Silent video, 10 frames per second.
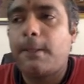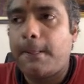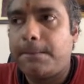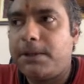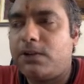
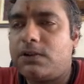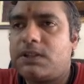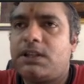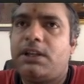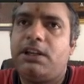
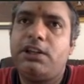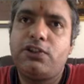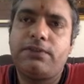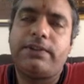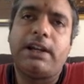Because each
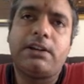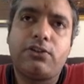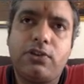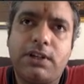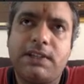of the
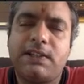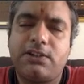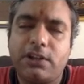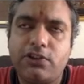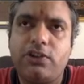electronic
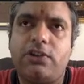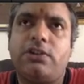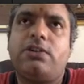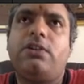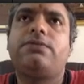structure
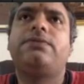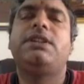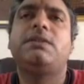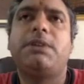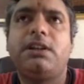of
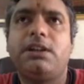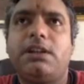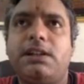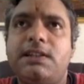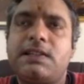these
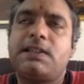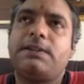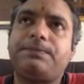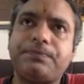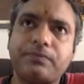materials
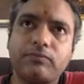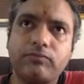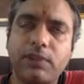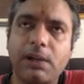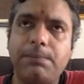
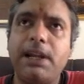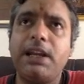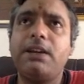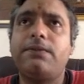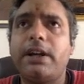play
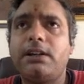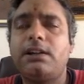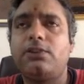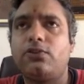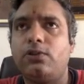a vital
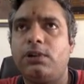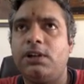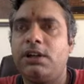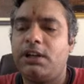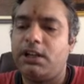role
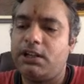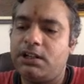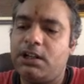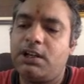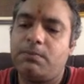in
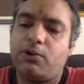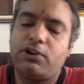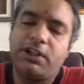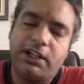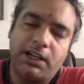
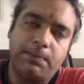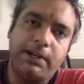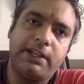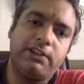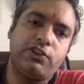modern day
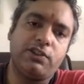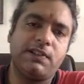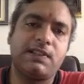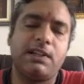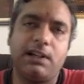
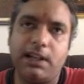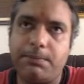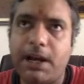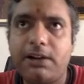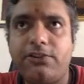applications like
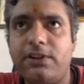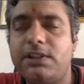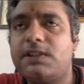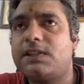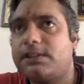
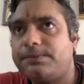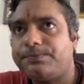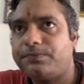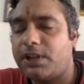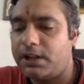batteries
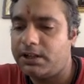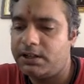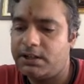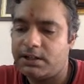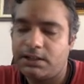
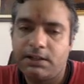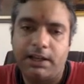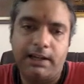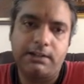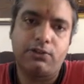and
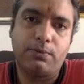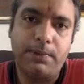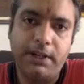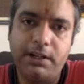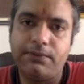
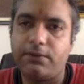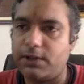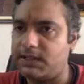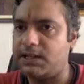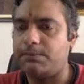electroplating, for
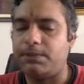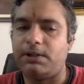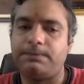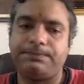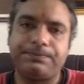example.
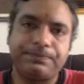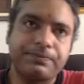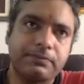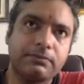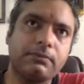
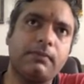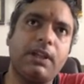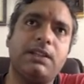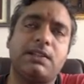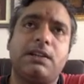
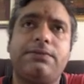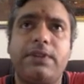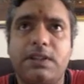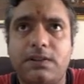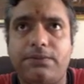The
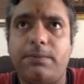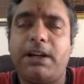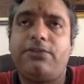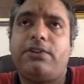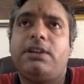surface of a
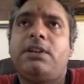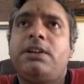battery